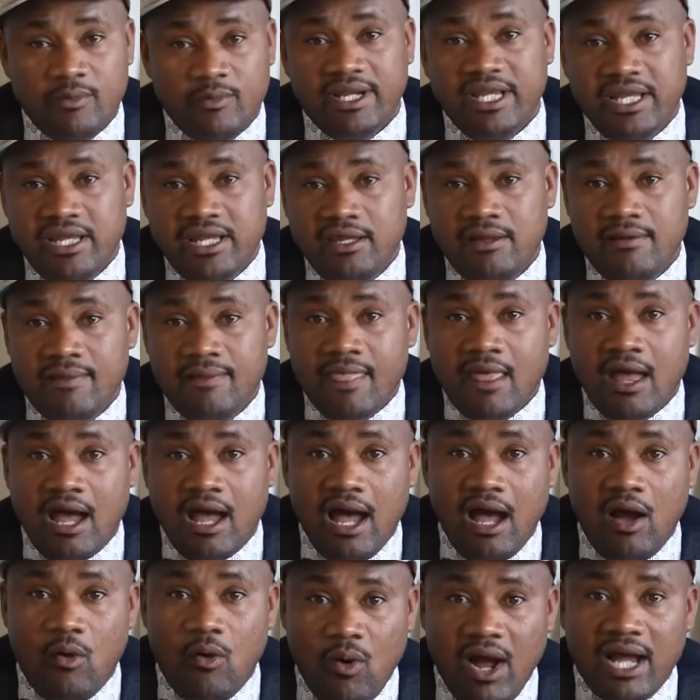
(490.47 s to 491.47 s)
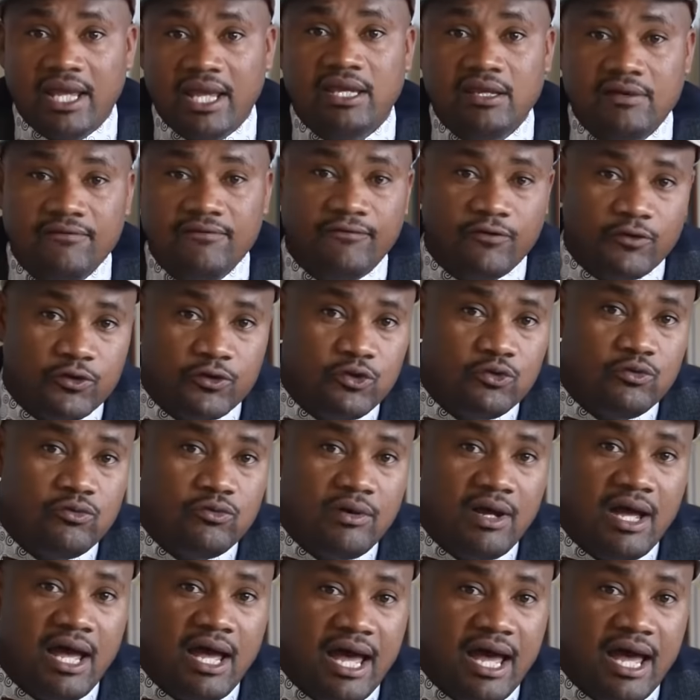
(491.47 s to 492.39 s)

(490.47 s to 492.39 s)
money working for you,